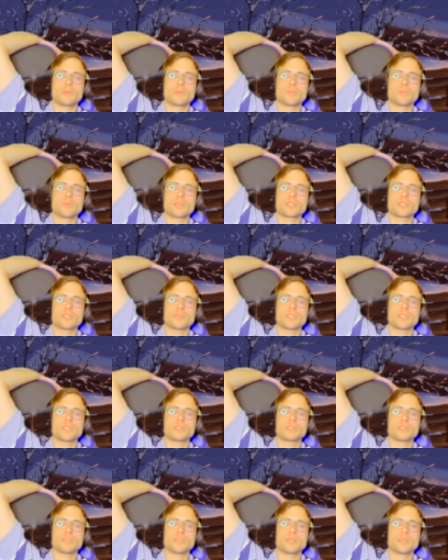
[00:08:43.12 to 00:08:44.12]

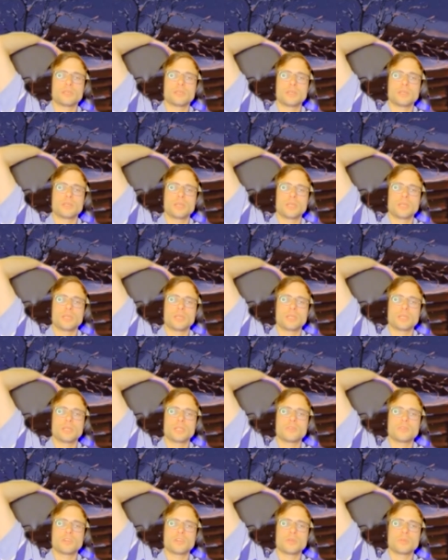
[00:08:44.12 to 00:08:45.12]
activities
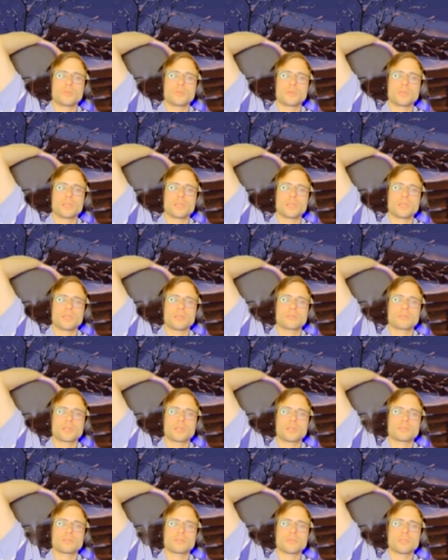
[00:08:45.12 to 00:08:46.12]
develop the
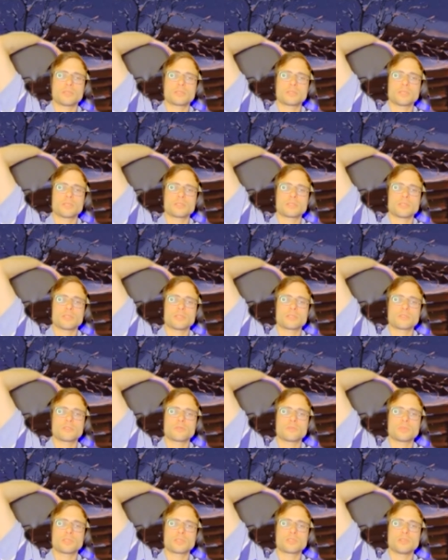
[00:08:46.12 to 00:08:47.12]
customer's sense
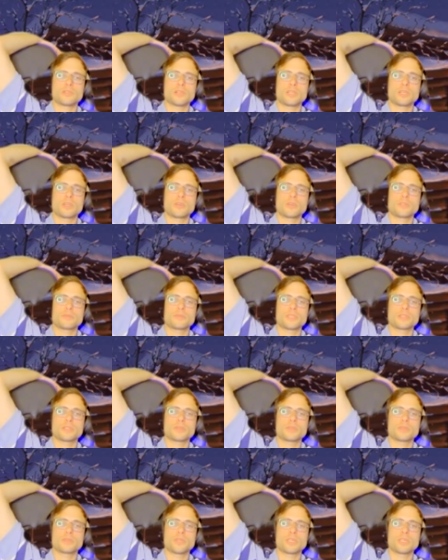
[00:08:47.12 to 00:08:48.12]
of personal commitment
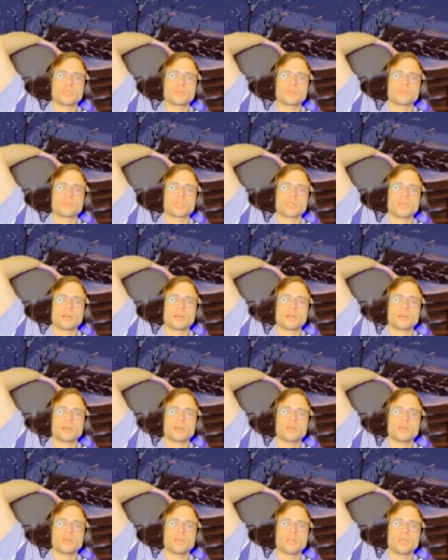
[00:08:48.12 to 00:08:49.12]
to the car.
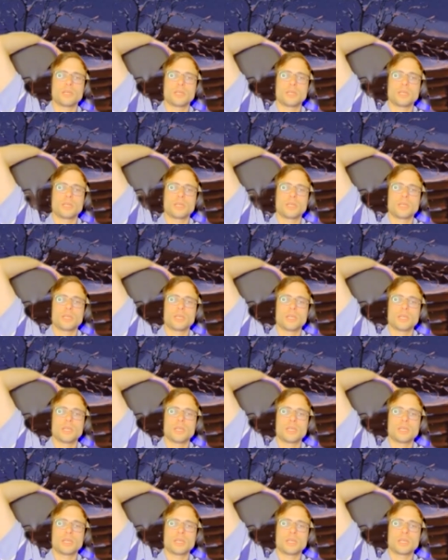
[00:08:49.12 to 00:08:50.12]

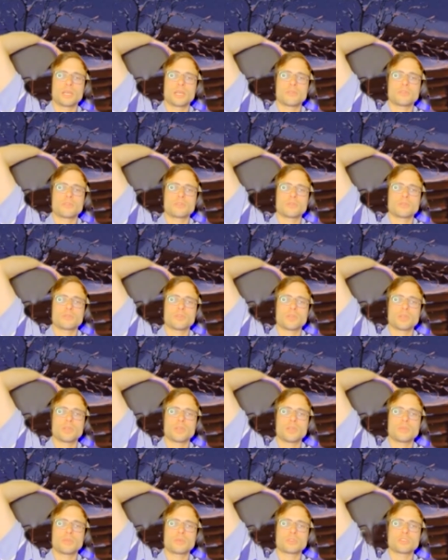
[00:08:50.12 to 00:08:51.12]
A raft of
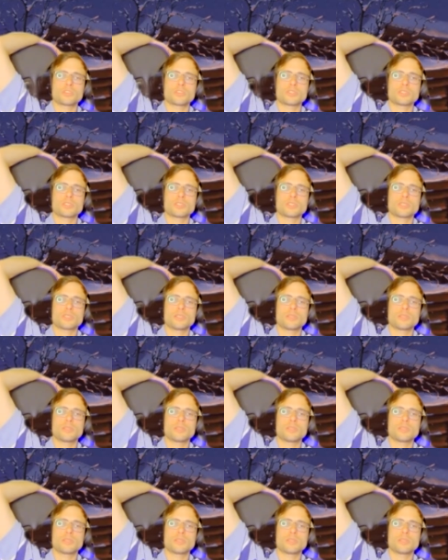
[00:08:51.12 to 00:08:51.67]
purchase